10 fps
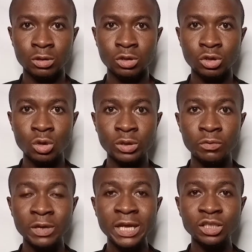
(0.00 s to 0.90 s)
So
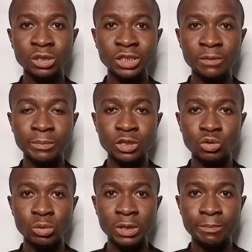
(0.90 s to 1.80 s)
the relationship
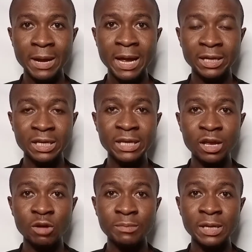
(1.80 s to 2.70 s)
between Pa
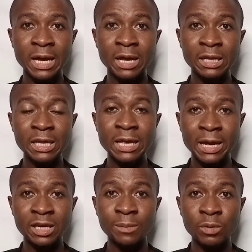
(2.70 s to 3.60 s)
Akindayomi and
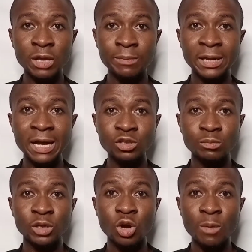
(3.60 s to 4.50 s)
E.A. Adeboye began
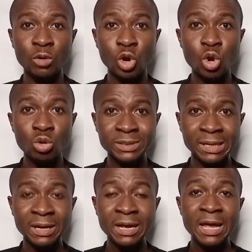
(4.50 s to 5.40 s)
to become
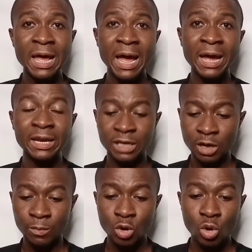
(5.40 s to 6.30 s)
closer, and
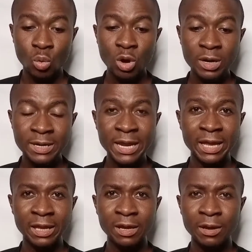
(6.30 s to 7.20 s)
um, one
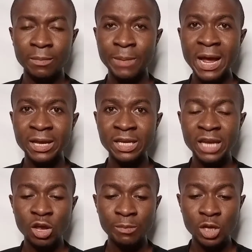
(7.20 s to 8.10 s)
day Pa
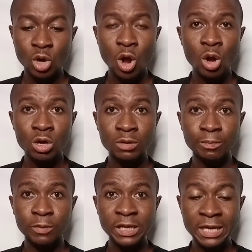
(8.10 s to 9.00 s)
Akindayomi
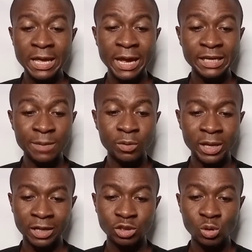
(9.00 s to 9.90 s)
called E.A.
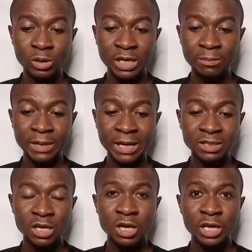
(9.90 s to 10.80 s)
Adeboye and told him
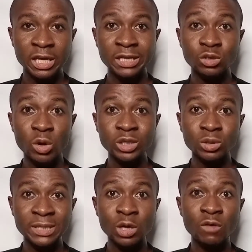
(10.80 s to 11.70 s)
that he is going
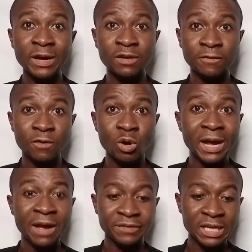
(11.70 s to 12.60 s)
to take over the
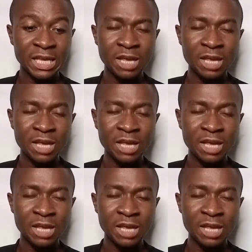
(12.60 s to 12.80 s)
flock after